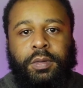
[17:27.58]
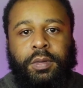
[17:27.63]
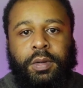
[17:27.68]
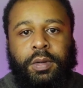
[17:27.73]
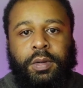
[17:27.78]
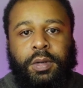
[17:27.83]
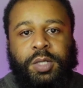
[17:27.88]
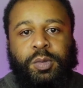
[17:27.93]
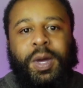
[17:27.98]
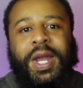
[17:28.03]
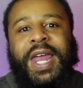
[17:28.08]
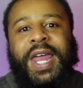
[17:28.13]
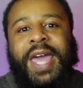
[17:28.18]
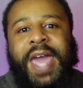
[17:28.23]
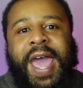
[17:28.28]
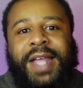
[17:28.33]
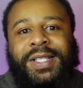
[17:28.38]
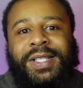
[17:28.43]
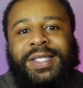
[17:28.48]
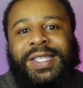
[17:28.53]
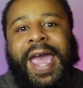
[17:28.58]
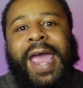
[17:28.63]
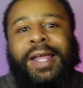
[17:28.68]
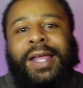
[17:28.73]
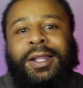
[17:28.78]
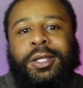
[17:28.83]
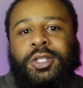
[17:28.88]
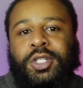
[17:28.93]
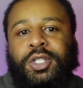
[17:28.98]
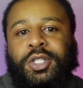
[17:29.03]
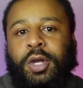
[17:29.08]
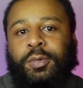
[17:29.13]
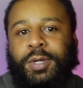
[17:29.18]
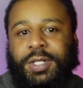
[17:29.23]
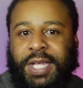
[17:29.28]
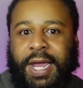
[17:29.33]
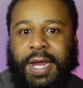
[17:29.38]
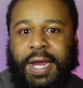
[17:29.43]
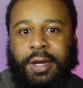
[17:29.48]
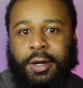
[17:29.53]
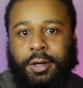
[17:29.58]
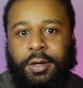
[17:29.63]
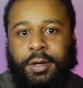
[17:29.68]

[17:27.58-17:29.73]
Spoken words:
That's why they had tailors on retainer.